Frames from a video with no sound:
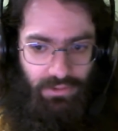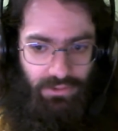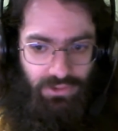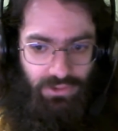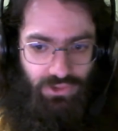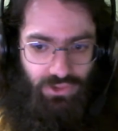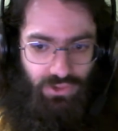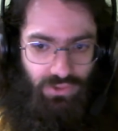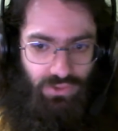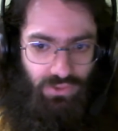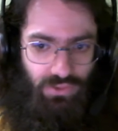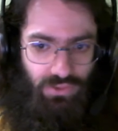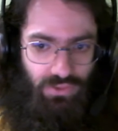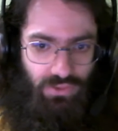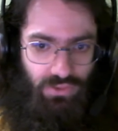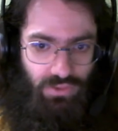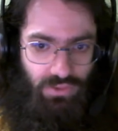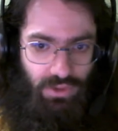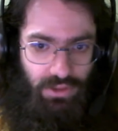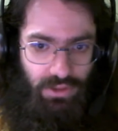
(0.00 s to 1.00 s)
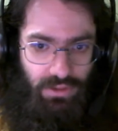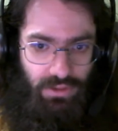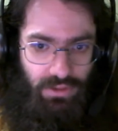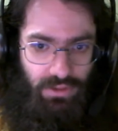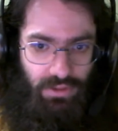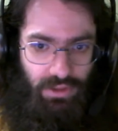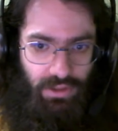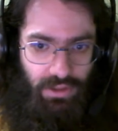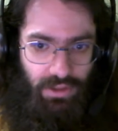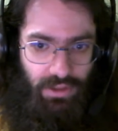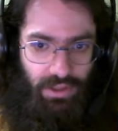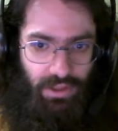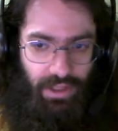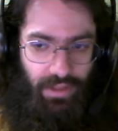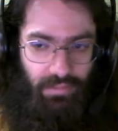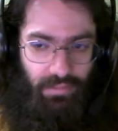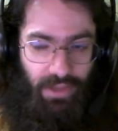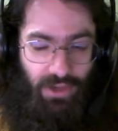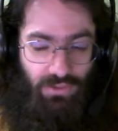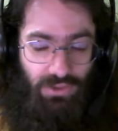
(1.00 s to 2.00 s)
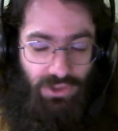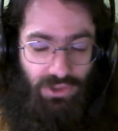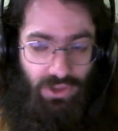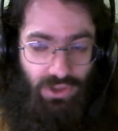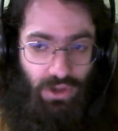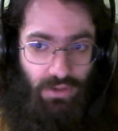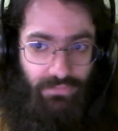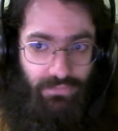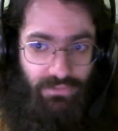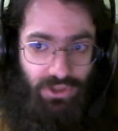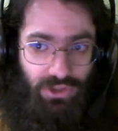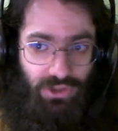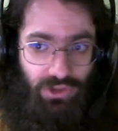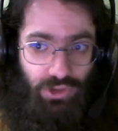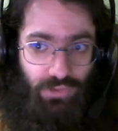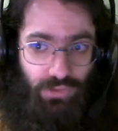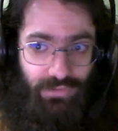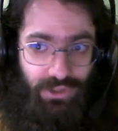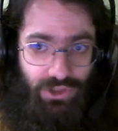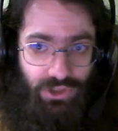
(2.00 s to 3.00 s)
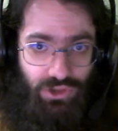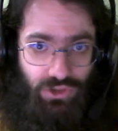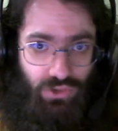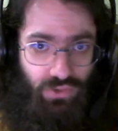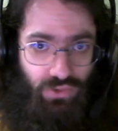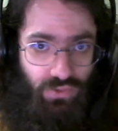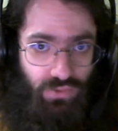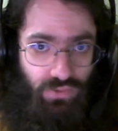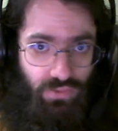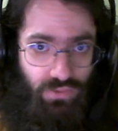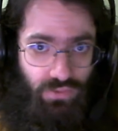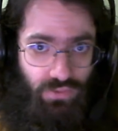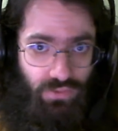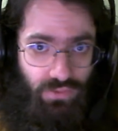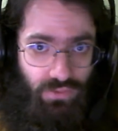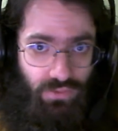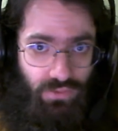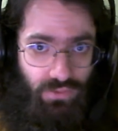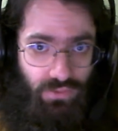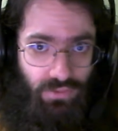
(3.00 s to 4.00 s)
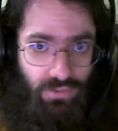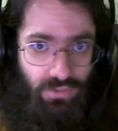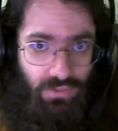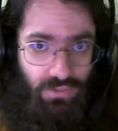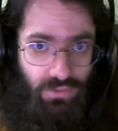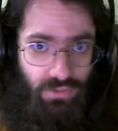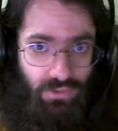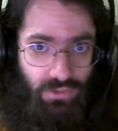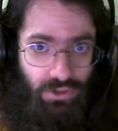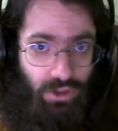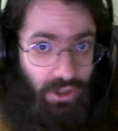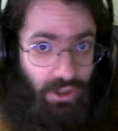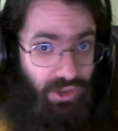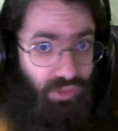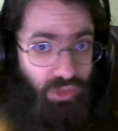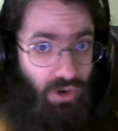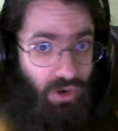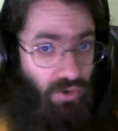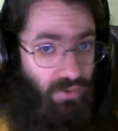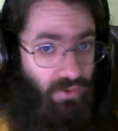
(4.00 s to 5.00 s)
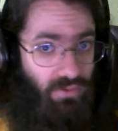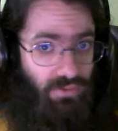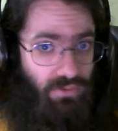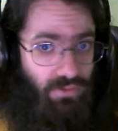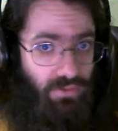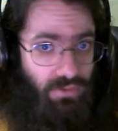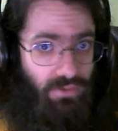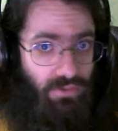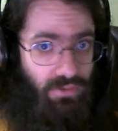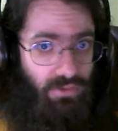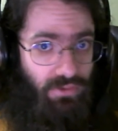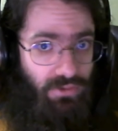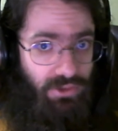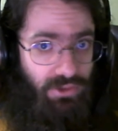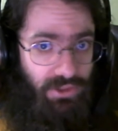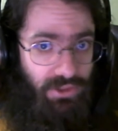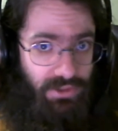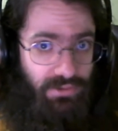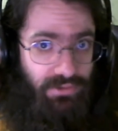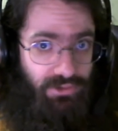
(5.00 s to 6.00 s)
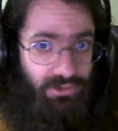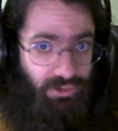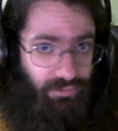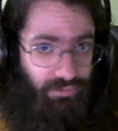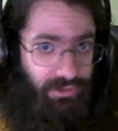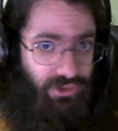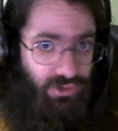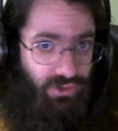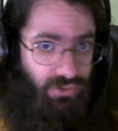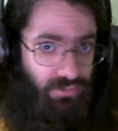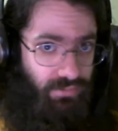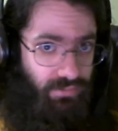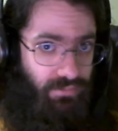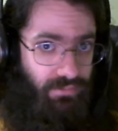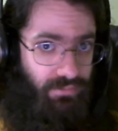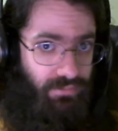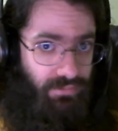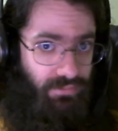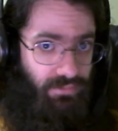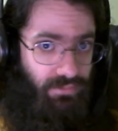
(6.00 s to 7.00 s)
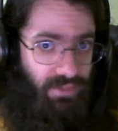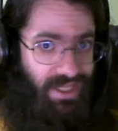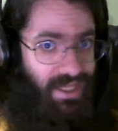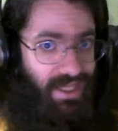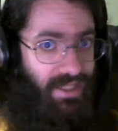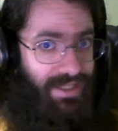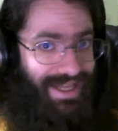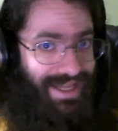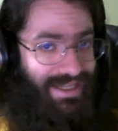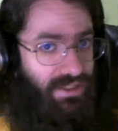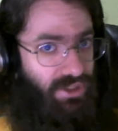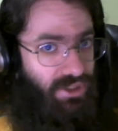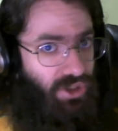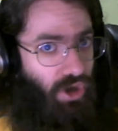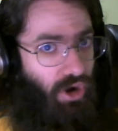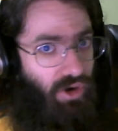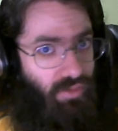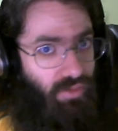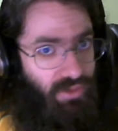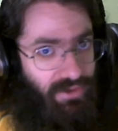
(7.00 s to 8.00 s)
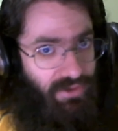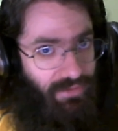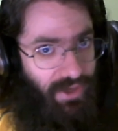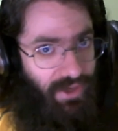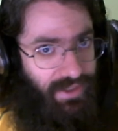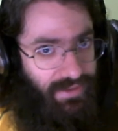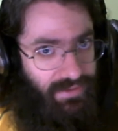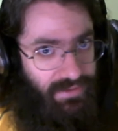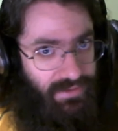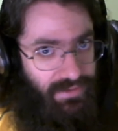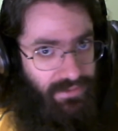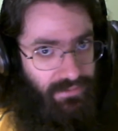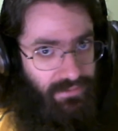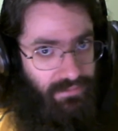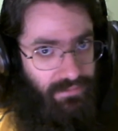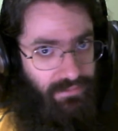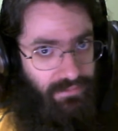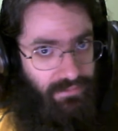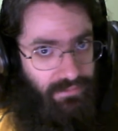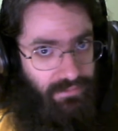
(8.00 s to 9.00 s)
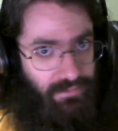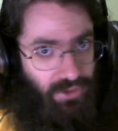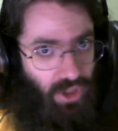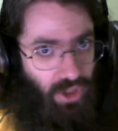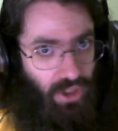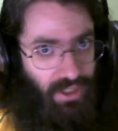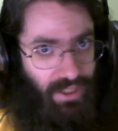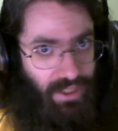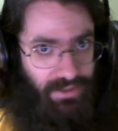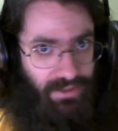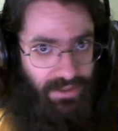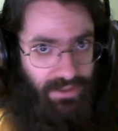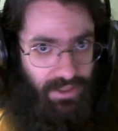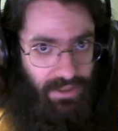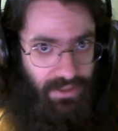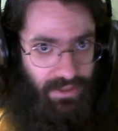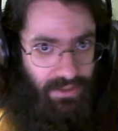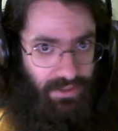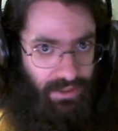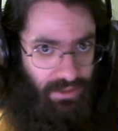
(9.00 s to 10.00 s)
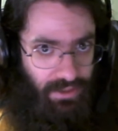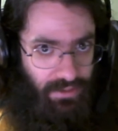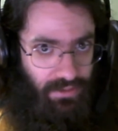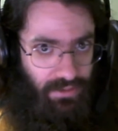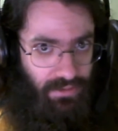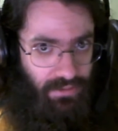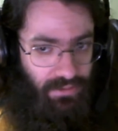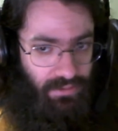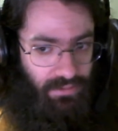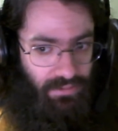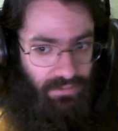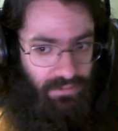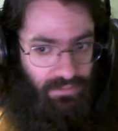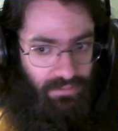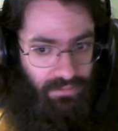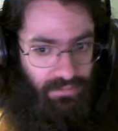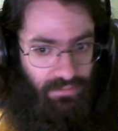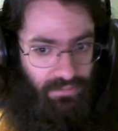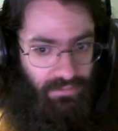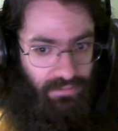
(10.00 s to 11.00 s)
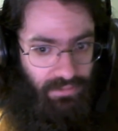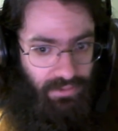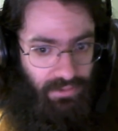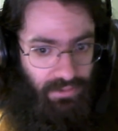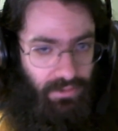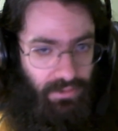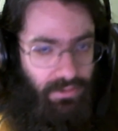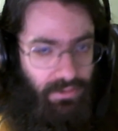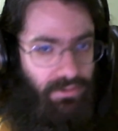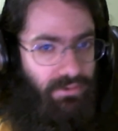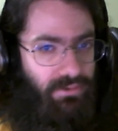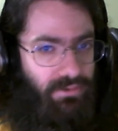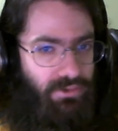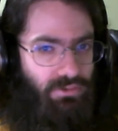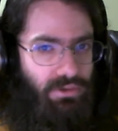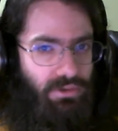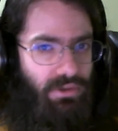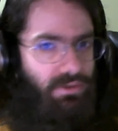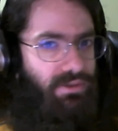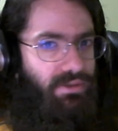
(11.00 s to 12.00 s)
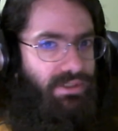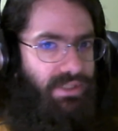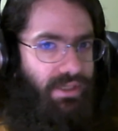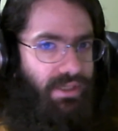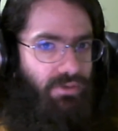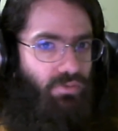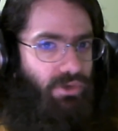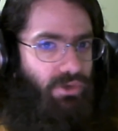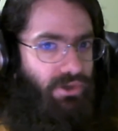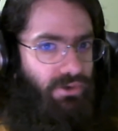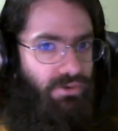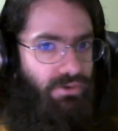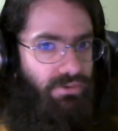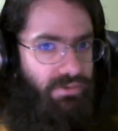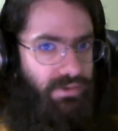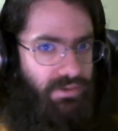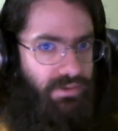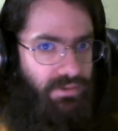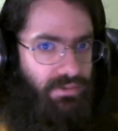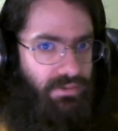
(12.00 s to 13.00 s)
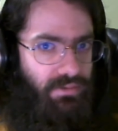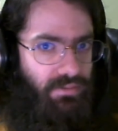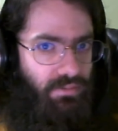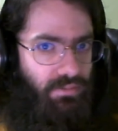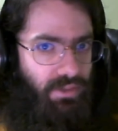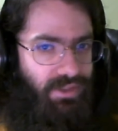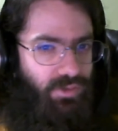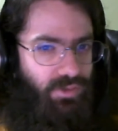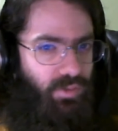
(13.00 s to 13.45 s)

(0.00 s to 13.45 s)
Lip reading: to a Microsoft Surface 2. Not the Pro, just Surface 2. That is an ARM device, not x86. So it looks like Windows, but it's